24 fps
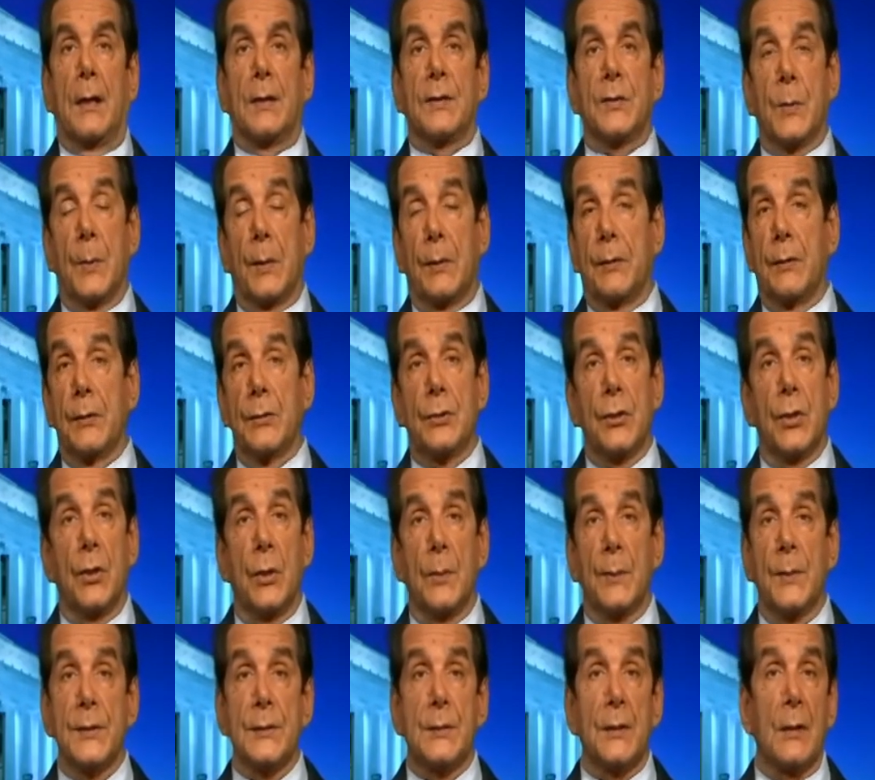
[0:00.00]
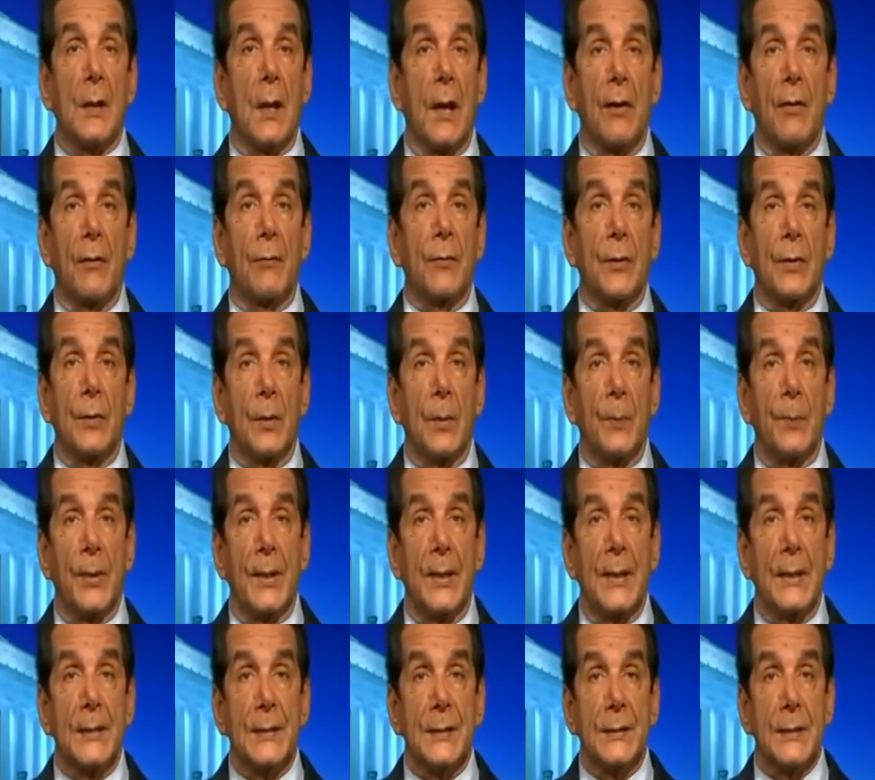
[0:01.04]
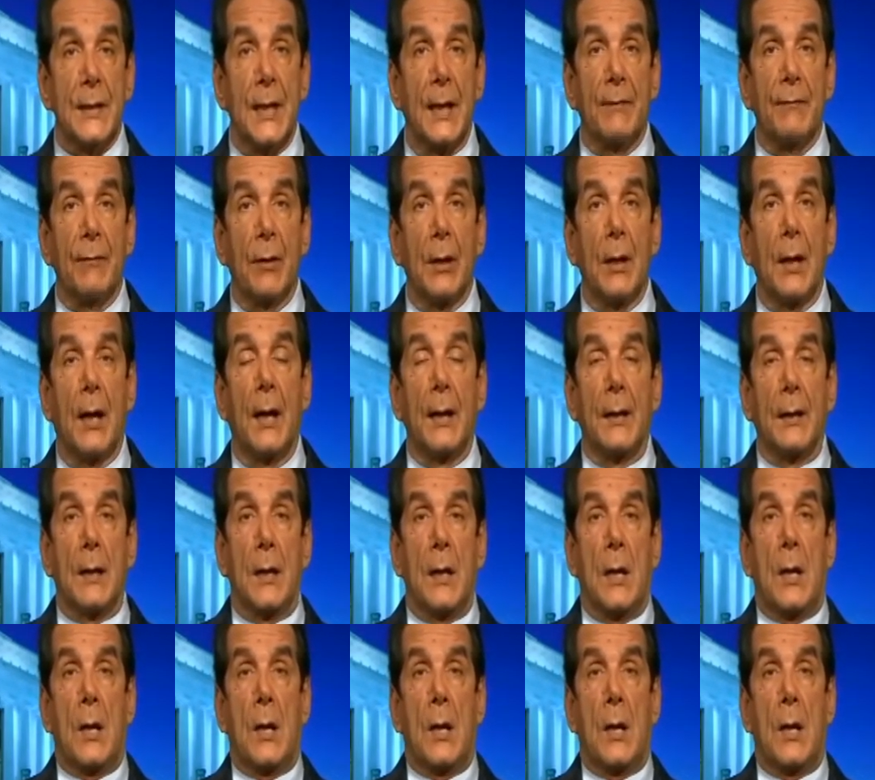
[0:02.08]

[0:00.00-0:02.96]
So the Germans, a lot of Europeans save a lot.